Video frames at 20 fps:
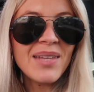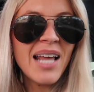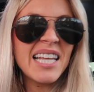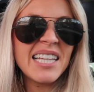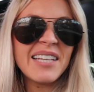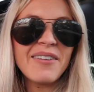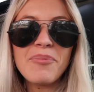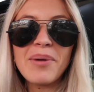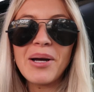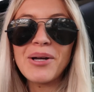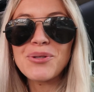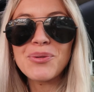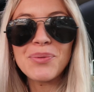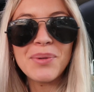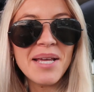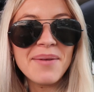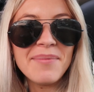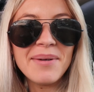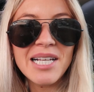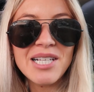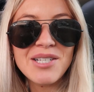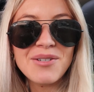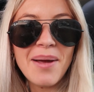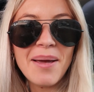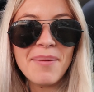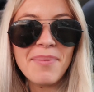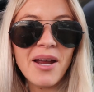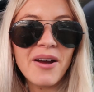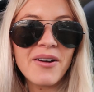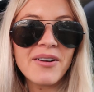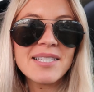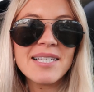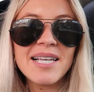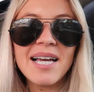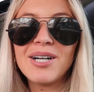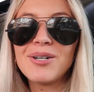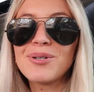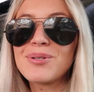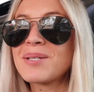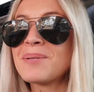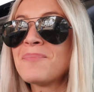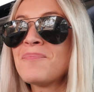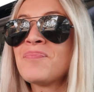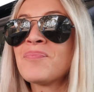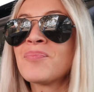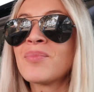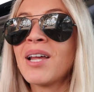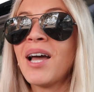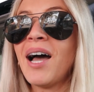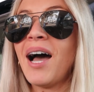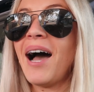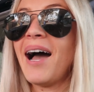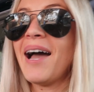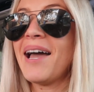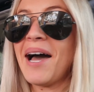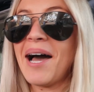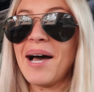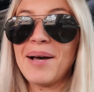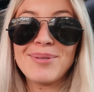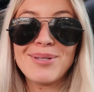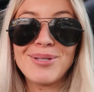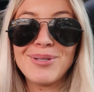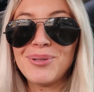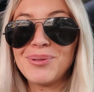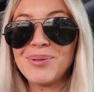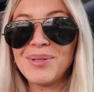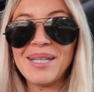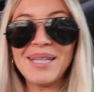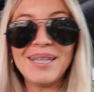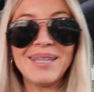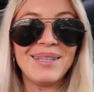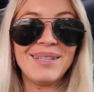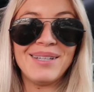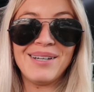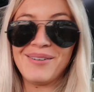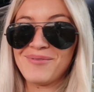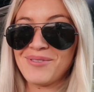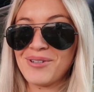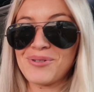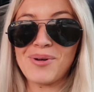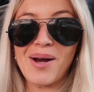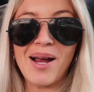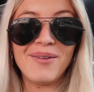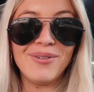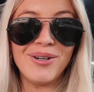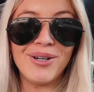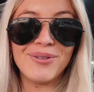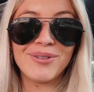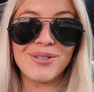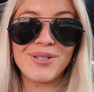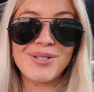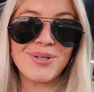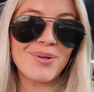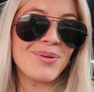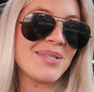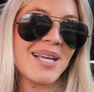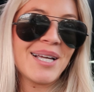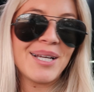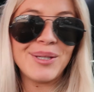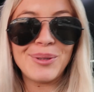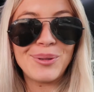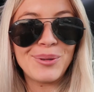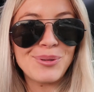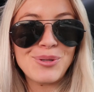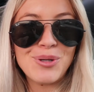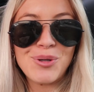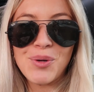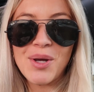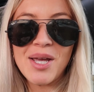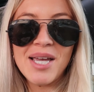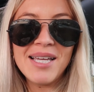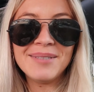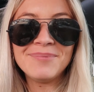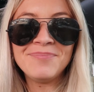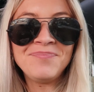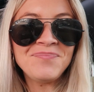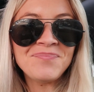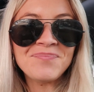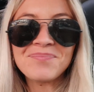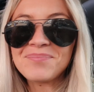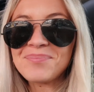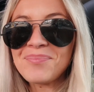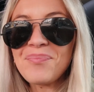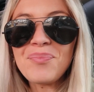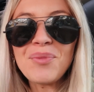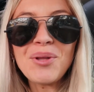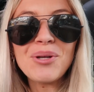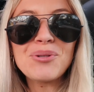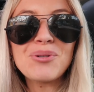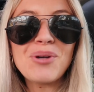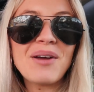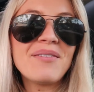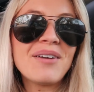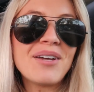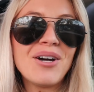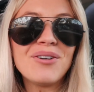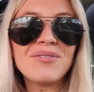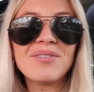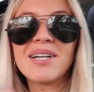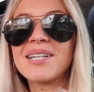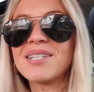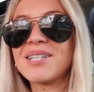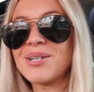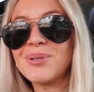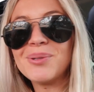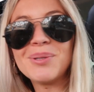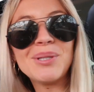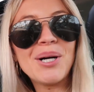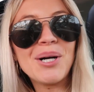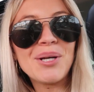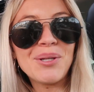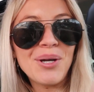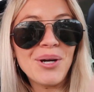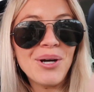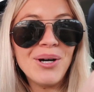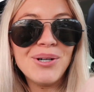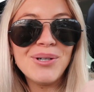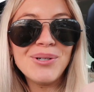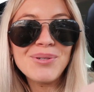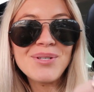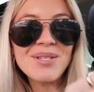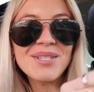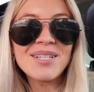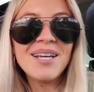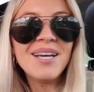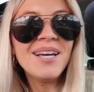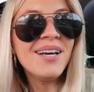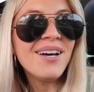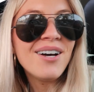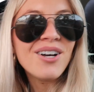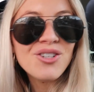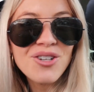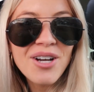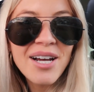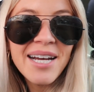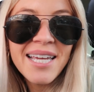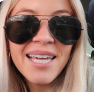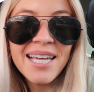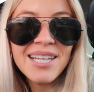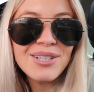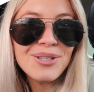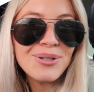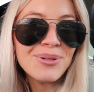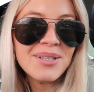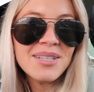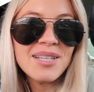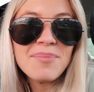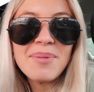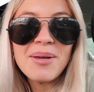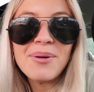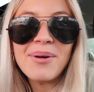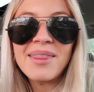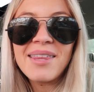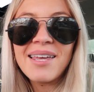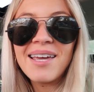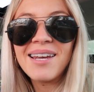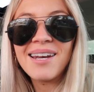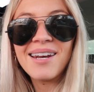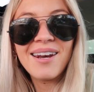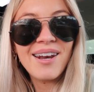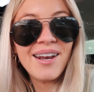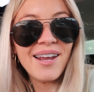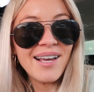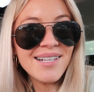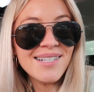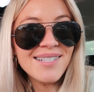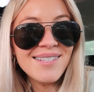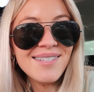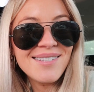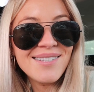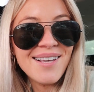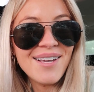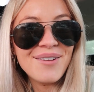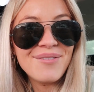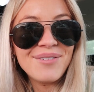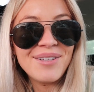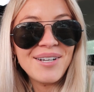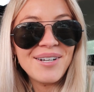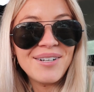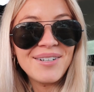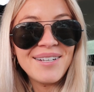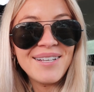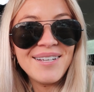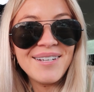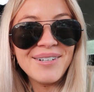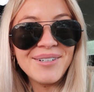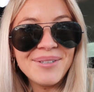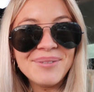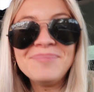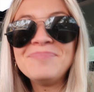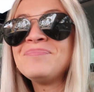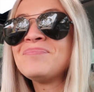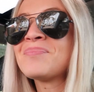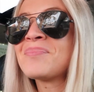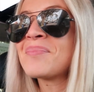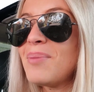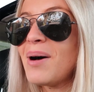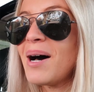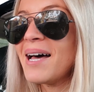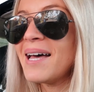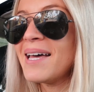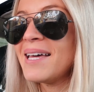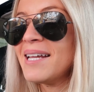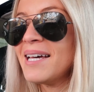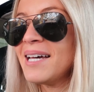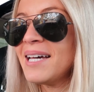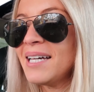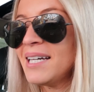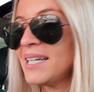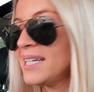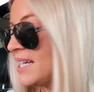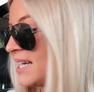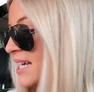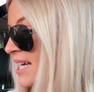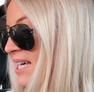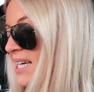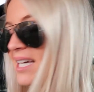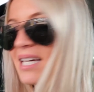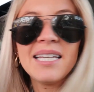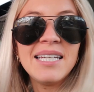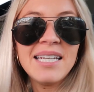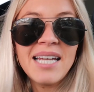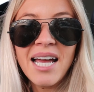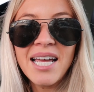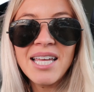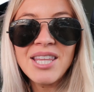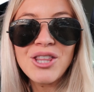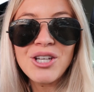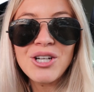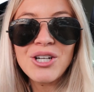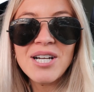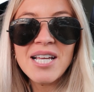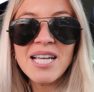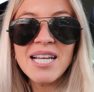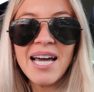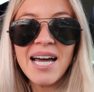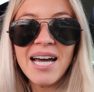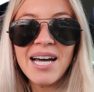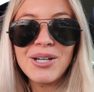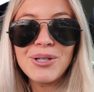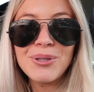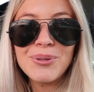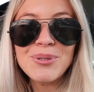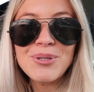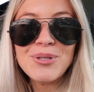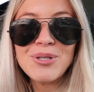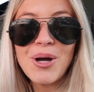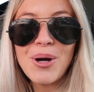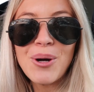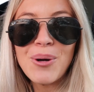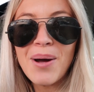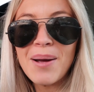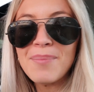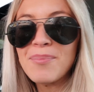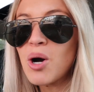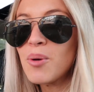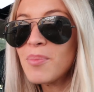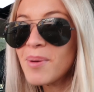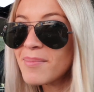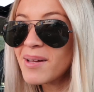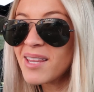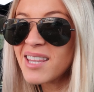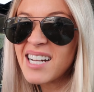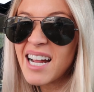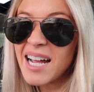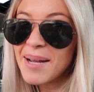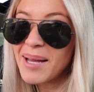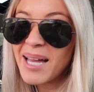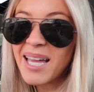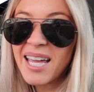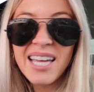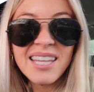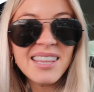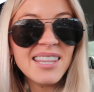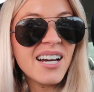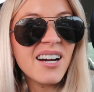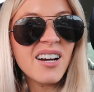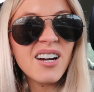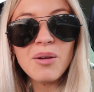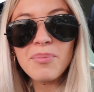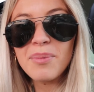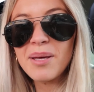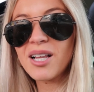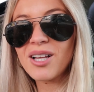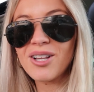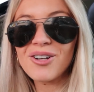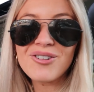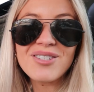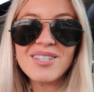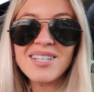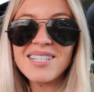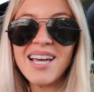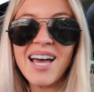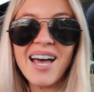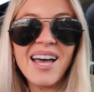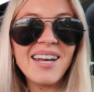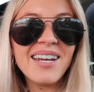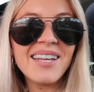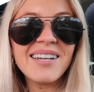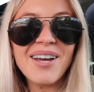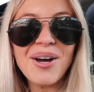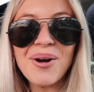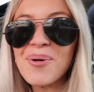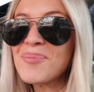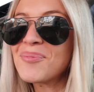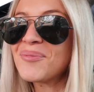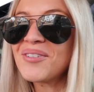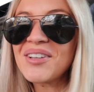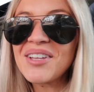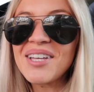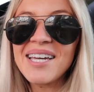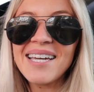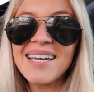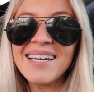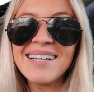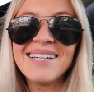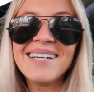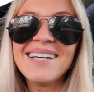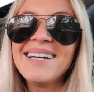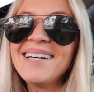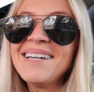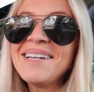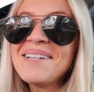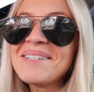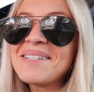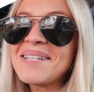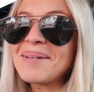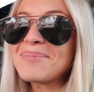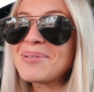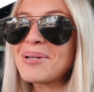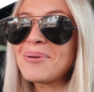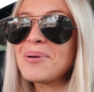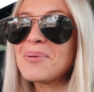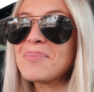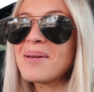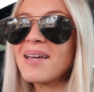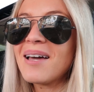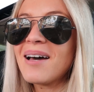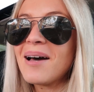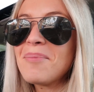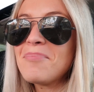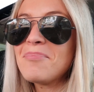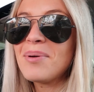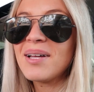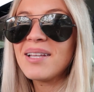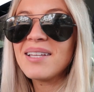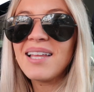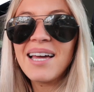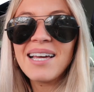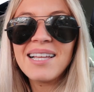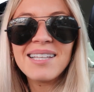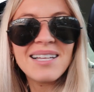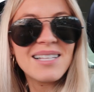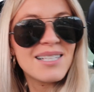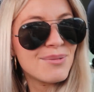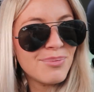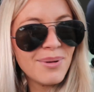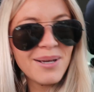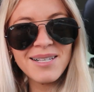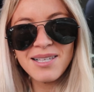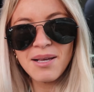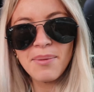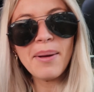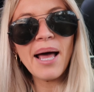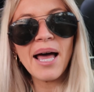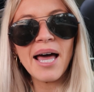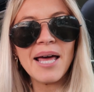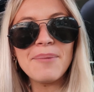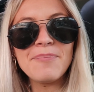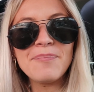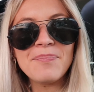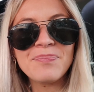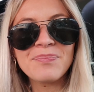I live about 20 minutes from my parents' house. I absolutely love the drive over, so it's like a little treat. Driving over, I get to go along the coast. Try to get a little clippy with it nice and safely on here. But 9:30 now, so I'm hoping by the time I get there, it'll be close to 10 and hopefully Tiptoe will be up, but like, let's place a bet.